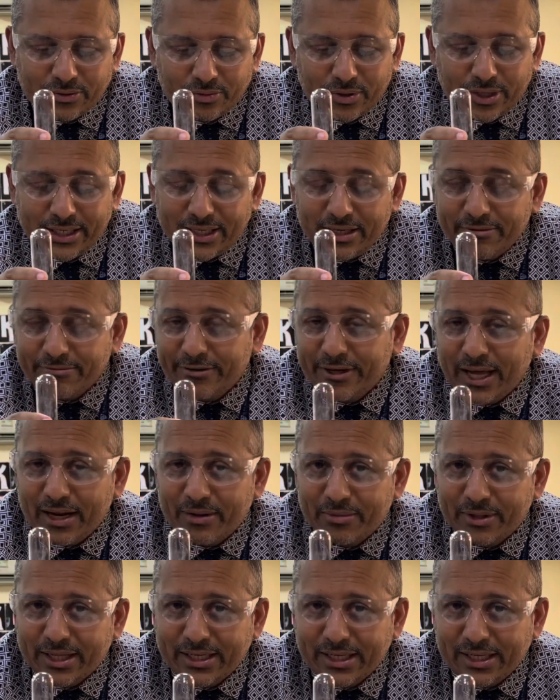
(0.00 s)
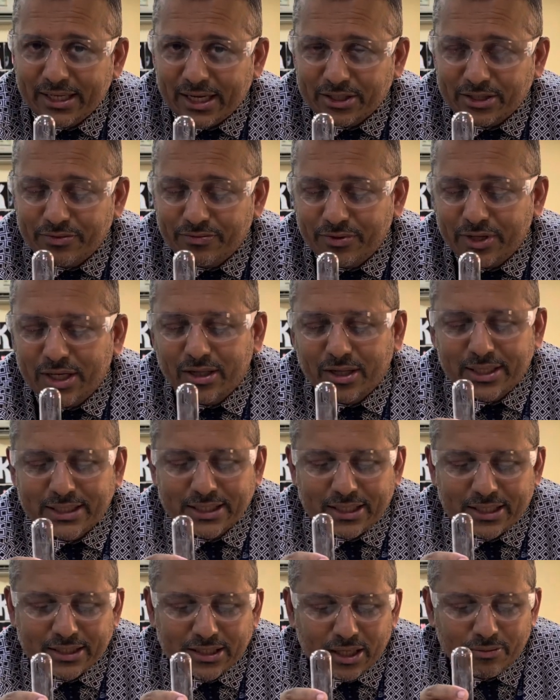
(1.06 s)
Well, they didn't forget it, but they didn't actually realize it
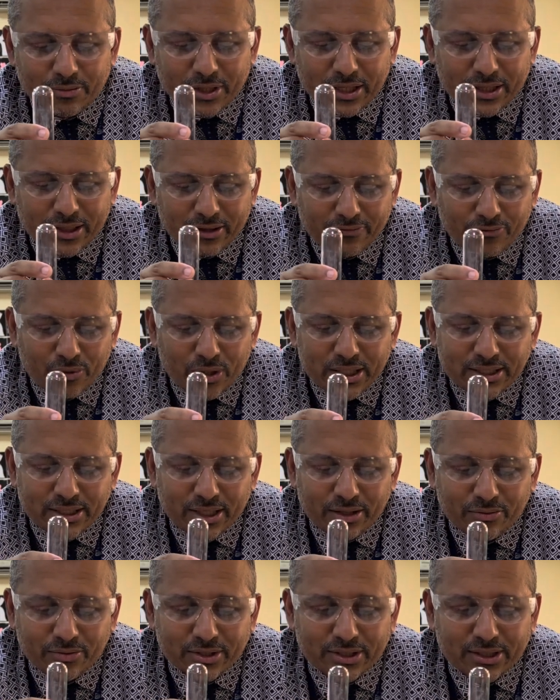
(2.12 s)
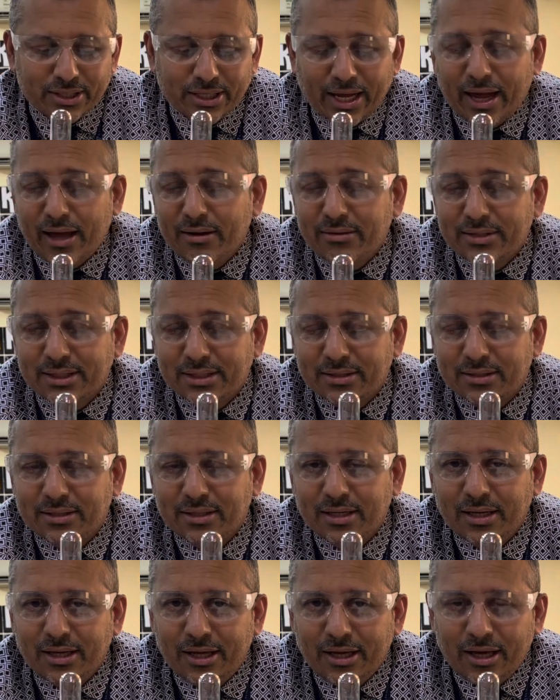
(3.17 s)
at the time. But Lavoisier was an accountant,
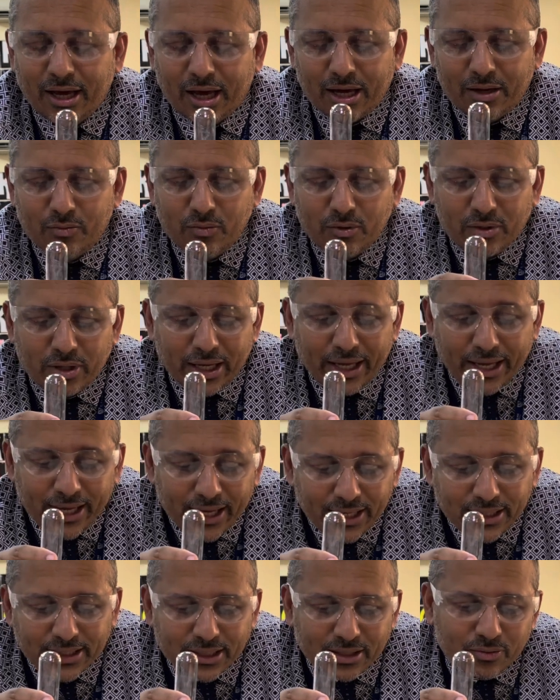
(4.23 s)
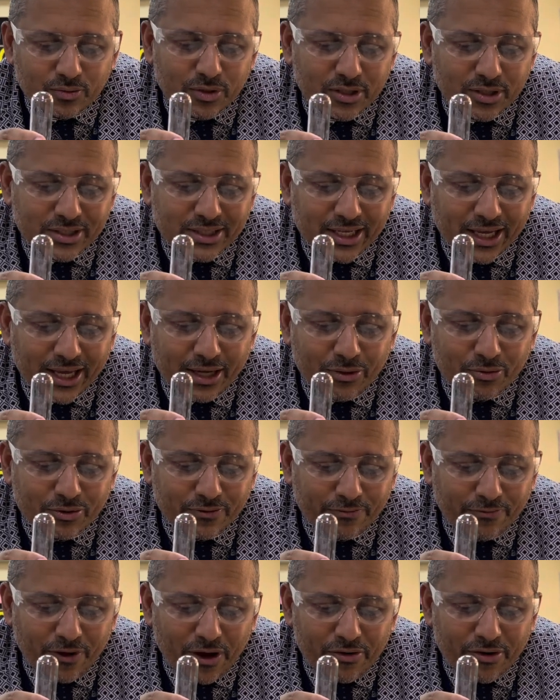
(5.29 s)
and what he did was he was
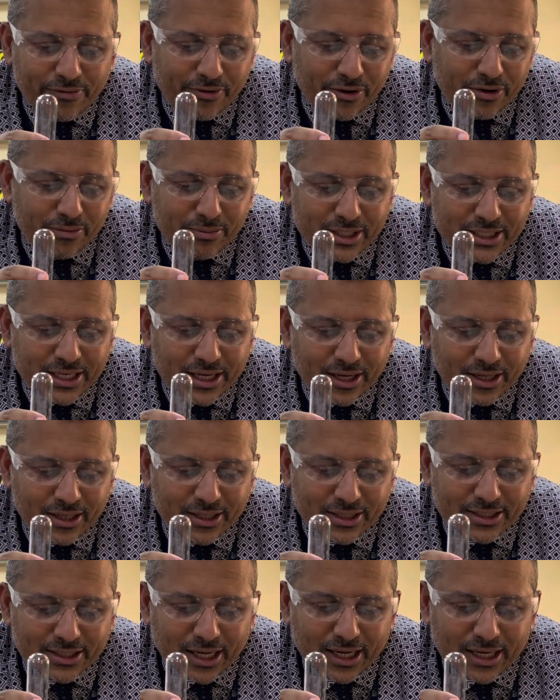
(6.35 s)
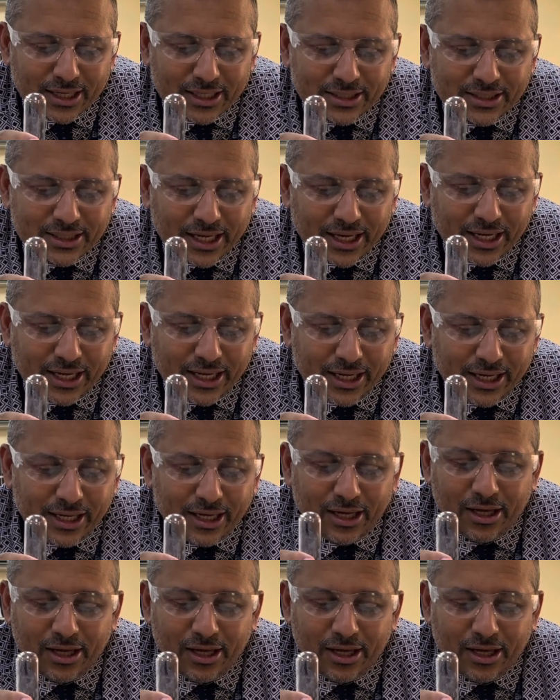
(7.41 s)
very, very meticulous, and he